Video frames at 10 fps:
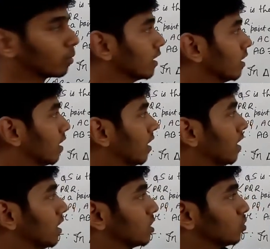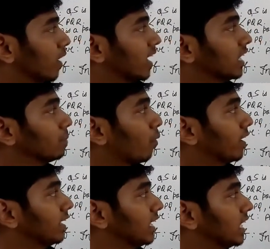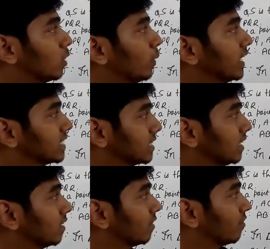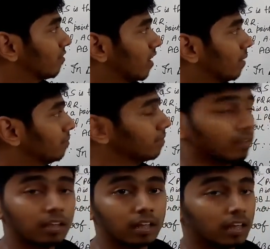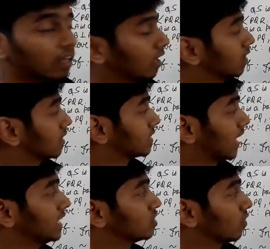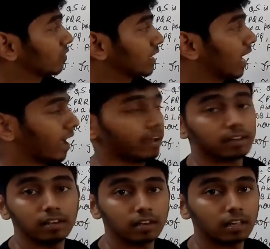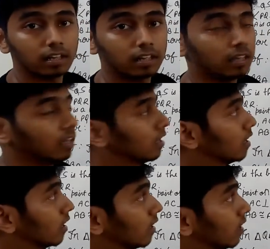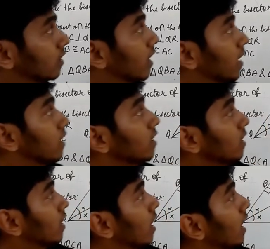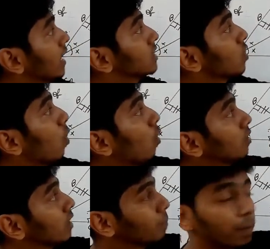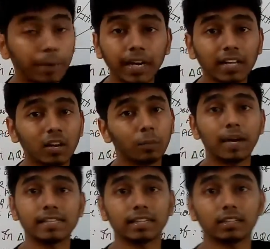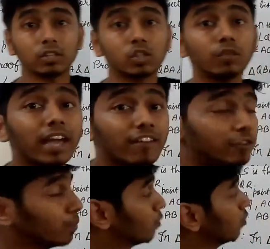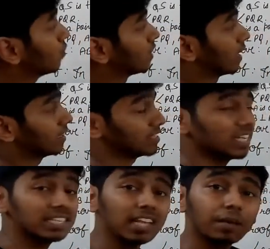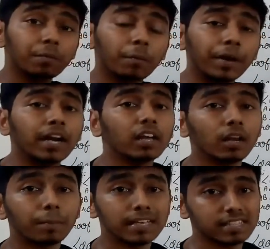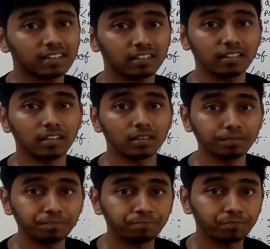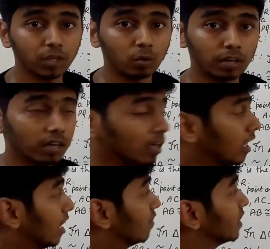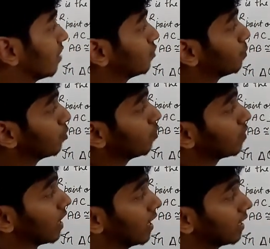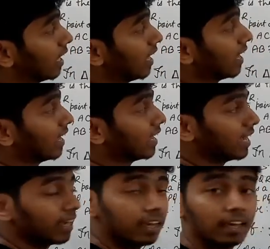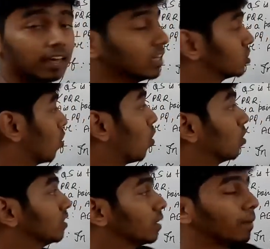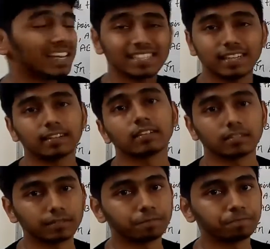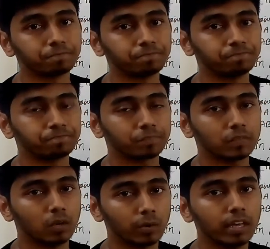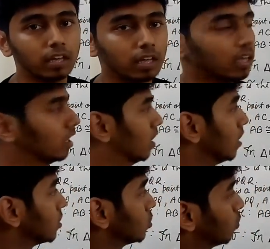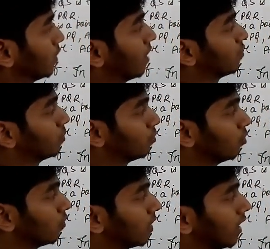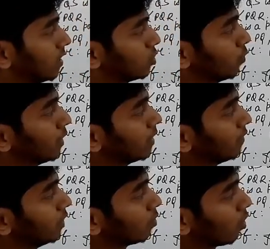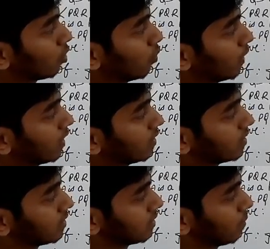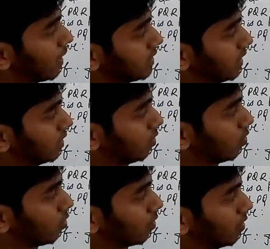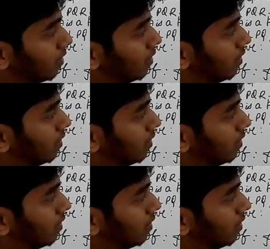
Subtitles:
okay. So any point equidistant from the sides of the angle then is on the perpendicular bisector. we have to prove that, just like perpendicular bisector theorem, okay, we have to prove that A is on the bisector, okay. So we have to prove that. So we do not know whether this is a bisector or not.